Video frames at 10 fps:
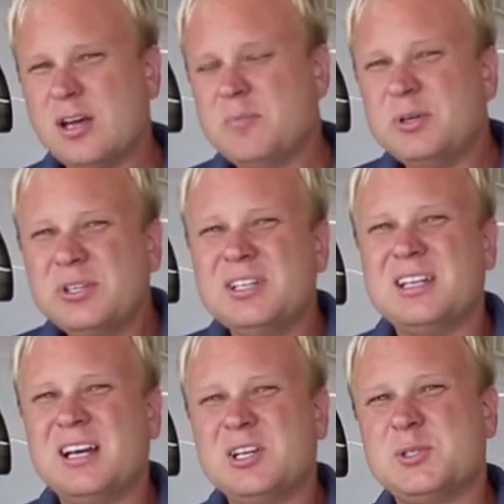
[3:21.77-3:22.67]
$1 million
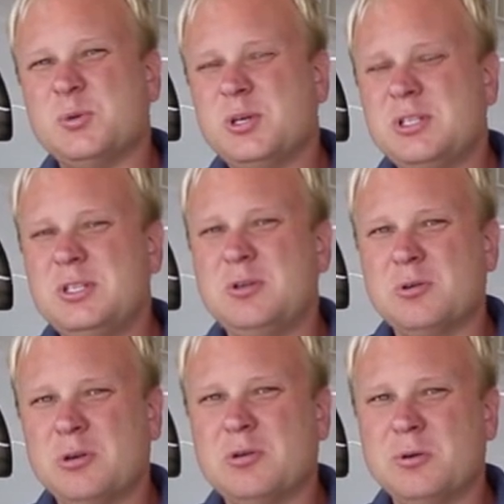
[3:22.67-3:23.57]
will get you
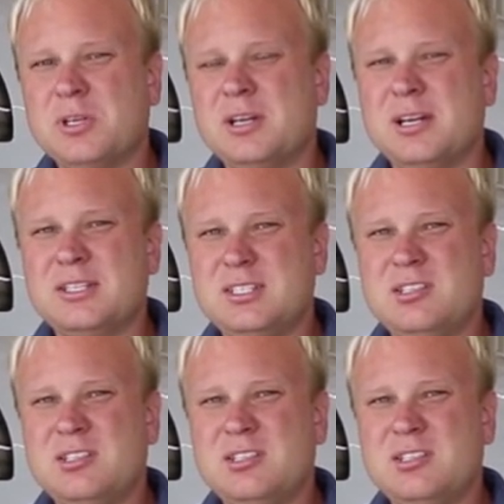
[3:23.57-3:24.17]
a really nice